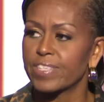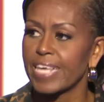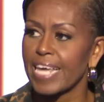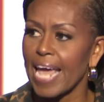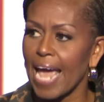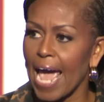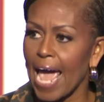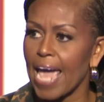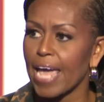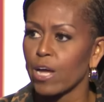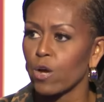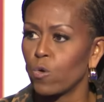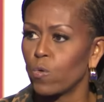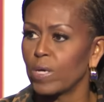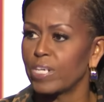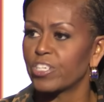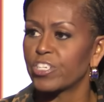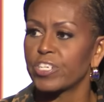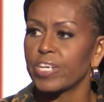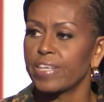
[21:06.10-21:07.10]
the
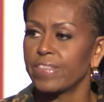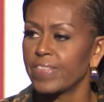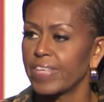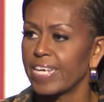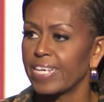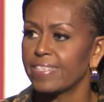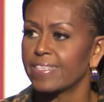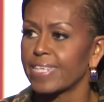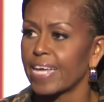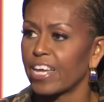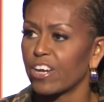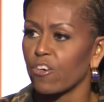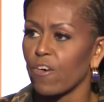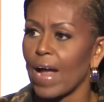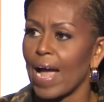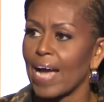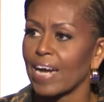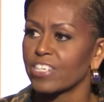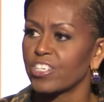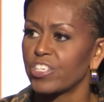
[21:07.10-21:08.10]
anguish in these
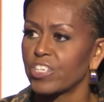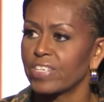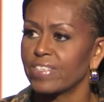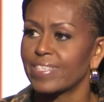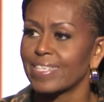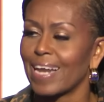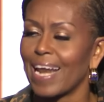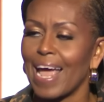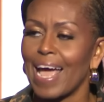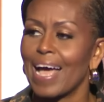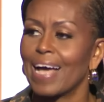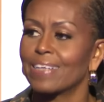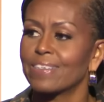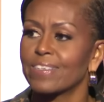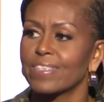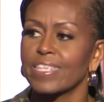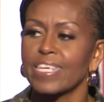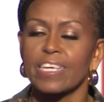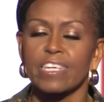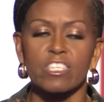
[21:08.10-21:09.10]
interactions and has
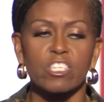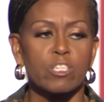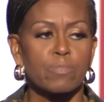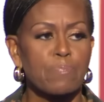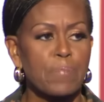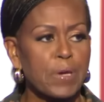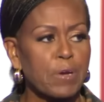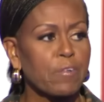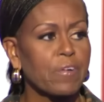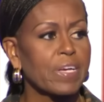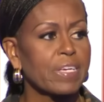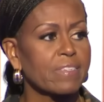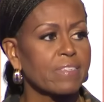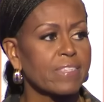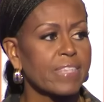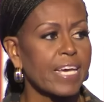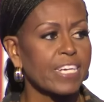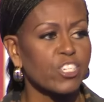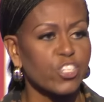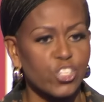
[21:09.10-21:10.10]
the experience
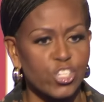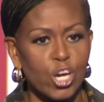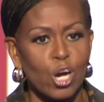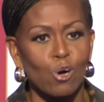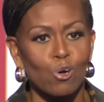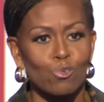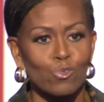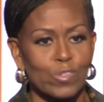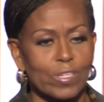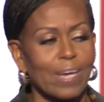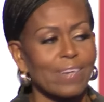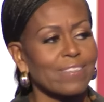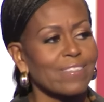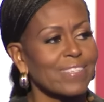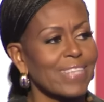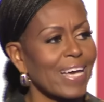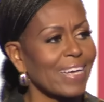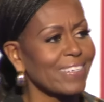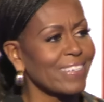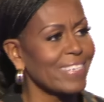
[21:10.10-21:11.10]
that shows us
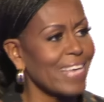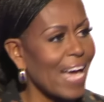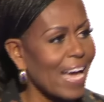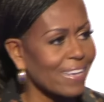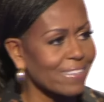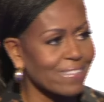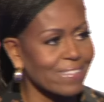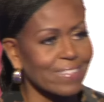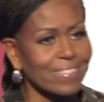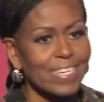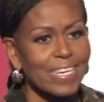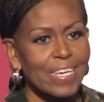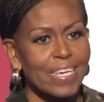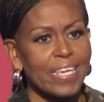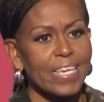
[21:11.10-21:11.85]
that yes,